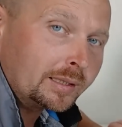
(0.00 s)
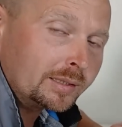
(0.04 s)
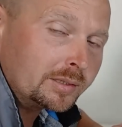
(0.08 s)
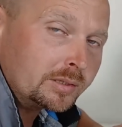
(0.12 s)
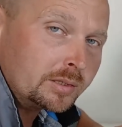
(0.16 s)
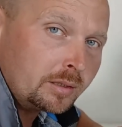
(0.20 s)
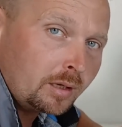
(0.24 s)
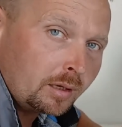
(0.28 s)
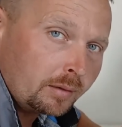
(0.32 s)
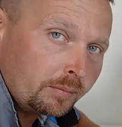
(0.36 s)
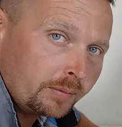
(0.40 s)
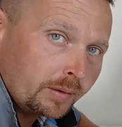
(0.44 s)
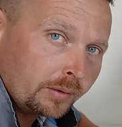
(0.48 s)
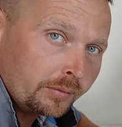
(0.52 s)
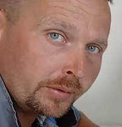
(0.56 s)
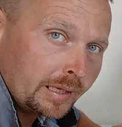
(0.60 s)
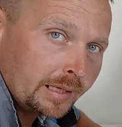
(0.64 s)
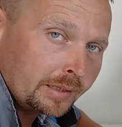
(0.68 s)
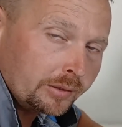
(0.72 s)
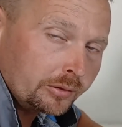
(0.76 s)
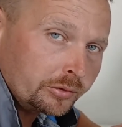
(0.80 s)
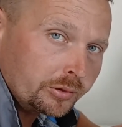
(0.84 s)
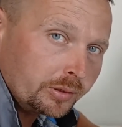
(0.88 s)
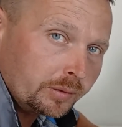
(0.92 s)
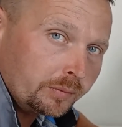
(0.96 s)
it's not very
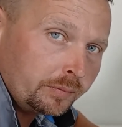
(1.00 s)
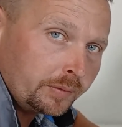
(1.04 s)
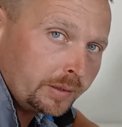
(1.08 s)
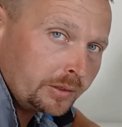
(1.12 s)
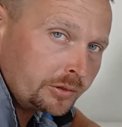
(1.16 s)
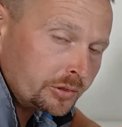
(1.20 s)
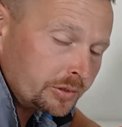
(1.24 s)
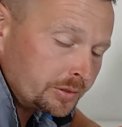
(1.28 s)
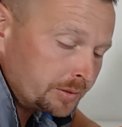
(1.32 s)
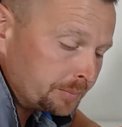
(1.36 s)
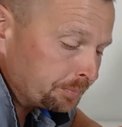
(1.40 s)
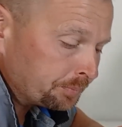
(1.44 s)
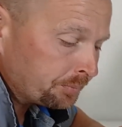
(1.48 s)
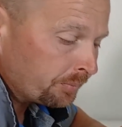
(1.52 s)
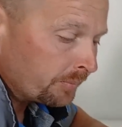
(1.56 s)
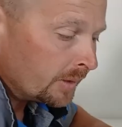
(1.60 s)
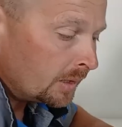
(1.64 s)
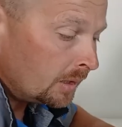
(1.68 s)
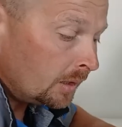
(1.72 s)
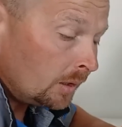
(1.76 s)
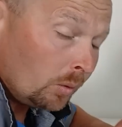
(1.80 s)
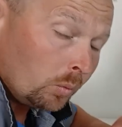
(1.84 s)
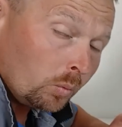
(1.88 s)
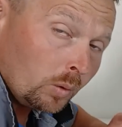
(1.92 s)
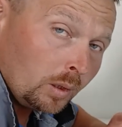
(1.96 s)
energy efficient.
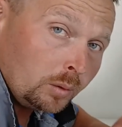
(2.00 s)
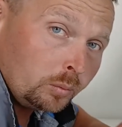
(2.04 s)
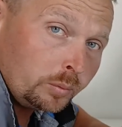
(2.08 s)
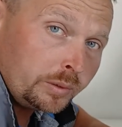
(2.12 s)
While